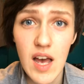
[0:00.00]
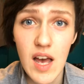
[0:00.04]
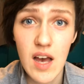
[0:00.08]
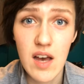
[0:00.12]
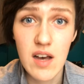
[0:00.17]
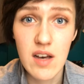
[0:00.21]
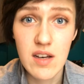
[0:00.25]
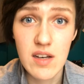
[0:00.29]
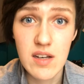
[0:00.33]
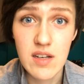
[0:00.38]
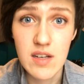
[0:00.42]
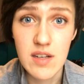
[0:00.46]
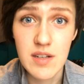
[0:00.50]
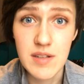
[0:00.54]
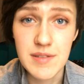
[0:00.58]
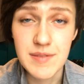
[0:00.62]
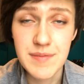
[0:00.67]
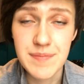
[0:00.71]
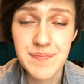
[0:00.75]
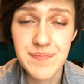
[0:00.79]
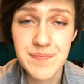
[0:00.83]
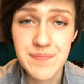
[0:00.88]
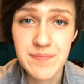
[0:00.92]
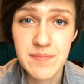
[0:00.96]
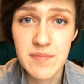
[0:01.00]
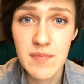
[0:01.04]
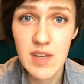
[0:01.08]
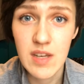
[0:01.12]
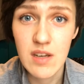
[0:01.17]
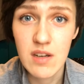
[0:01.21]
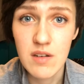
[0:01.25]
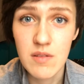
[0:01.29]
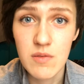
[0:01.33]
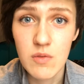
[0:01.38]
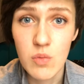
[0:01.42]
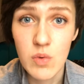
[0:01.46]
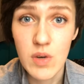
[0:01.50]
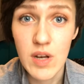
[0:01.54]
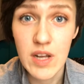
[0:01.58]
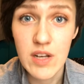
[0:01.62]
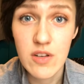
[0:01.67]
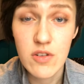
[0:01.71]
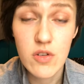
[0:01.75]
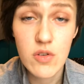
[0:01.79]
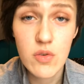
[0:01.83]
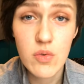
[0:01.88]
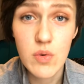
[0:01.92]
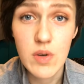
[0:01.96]
Um, what I
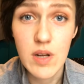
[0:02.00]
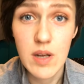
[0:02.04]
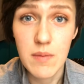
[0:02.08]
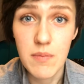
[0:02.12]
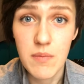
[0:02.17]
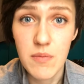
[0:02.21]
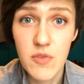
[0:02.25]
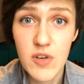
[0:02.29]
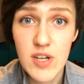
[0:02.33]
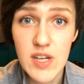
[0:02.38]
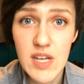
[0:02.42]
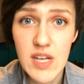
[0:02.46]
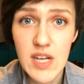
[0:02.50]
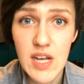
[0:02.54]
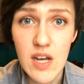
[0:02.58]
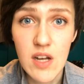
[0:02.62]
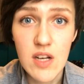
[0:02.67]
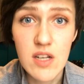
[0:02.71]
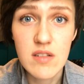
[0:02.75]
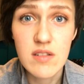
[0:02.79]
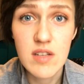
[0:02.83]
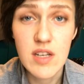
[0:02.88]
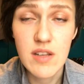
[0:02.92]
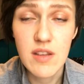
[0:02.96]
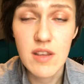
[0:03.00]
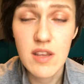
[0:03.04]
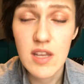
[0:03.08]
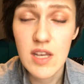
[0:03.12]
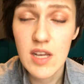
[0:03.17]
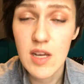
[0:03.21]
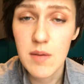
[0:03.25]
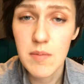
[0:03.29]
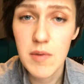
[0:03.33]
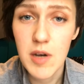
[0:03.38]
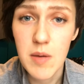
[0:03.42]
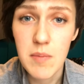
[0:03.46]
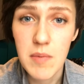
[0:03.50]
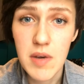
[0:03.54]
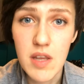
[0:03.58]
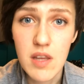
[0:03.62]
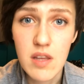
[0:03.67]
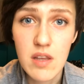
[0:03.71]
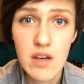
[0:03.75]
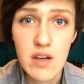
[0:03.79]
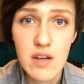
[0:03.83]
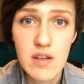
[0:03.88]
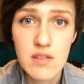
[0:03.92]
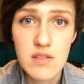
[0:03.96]
do when I'm freaking out is I think about my
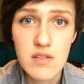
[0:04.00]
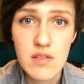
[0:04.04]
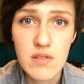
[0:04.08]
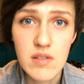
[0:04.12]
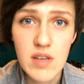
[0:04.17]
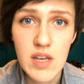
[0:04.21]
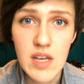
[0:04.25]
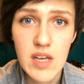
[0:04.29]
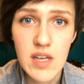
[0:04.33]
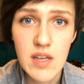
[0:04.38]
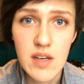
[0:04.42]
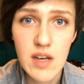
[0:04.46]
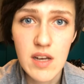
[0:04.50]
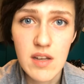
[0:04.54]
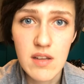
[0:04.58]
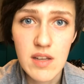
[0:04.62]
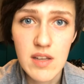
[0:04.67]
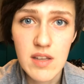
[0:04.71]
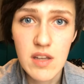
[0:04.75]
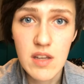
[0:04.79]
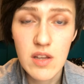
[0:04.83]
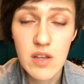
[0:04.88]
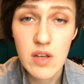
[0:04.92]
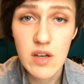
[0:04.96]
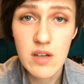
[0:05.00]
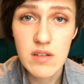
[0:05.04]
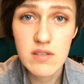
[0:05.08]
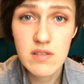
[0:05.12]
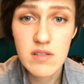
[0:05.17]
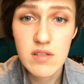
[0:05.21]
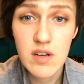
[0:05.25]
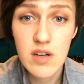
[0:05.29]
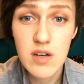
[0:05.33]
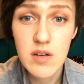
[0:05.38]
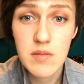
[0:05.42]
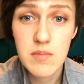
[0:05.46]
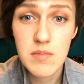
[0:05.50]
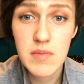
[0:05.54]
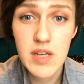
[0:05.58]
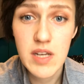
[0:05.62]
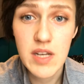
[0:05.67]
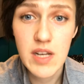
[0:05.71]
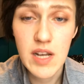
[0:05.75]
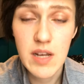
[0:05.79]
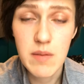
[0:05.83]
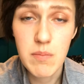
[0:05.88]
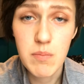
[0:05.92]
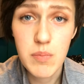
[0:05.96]
thoughts, okay? I let the thoughts come
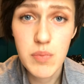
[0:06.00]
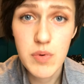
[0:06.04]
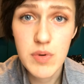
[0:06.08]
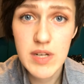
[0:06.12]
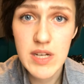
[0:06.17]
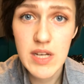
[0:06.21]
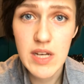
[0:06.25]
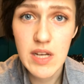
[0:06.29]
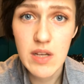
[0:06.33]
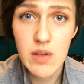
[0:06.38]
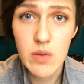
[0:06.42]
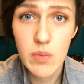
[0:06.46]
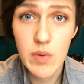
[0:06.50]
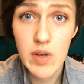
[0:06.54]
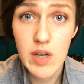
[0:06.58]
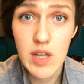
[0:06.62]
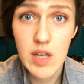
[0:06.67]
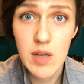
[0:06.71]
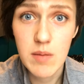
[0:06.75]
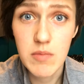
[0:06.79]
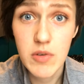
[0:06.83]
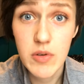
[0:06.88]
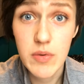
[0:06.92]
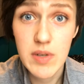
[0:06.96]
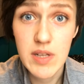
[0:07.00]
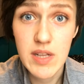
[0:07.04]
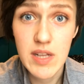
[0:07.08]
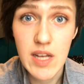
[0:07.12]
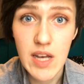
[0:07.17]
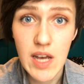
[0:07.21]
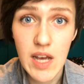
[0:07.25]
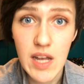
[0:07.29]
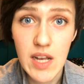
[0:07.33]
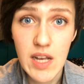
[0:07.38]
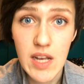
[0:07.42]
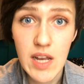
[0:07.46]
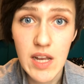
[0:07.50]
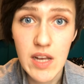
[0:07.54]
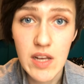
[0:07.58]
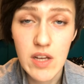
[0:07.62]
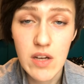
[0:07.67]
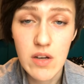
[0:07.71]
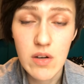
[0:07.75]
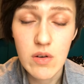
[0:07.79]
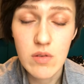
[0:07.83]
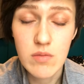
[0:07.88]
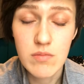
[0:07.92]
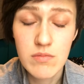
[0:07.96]
and I breathe while I'm doing that and I
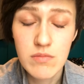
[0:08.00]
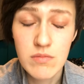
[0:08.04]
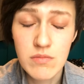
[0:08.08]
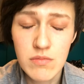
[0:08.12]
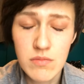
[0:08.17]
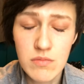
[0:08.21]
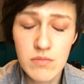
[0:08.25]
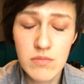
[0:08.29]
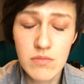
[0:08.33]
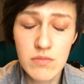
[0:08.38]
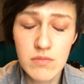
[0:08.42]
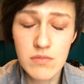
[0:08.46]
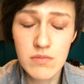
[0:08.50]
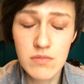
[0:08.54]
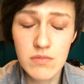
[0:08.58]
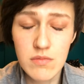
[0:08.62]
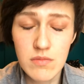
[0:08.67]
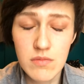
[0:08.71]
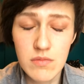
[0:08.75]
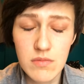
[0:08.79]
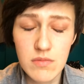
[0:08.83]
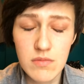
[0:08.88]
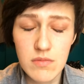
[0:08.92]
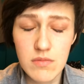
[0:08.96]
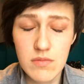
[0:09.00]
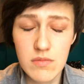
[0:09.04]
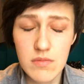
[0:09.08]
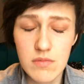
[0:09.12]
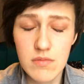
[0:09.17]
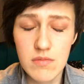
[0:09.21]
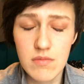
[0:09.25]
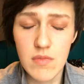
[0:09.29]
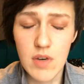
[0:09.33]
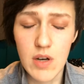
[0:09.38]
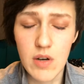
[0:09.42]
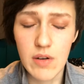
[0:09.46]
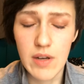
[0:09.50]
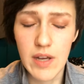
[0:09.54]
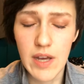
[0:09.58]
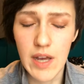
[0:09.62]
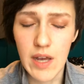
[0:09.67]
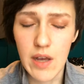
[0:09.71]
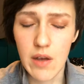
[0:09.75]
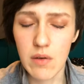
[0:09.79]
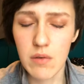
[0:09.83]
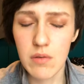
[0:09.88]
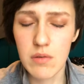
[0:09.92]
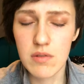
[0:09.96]
go,
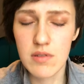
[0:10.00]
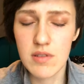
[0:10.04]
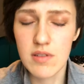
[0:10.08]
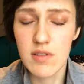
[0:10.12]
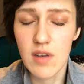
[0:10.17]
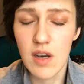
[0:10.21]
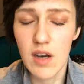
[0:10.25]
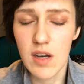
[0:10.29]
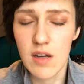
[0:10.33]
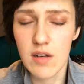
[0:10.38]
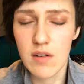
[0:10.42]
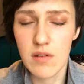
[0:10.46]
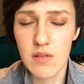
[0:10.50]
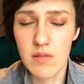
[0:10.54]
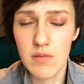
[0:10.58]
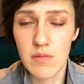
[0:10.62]
okay, Sat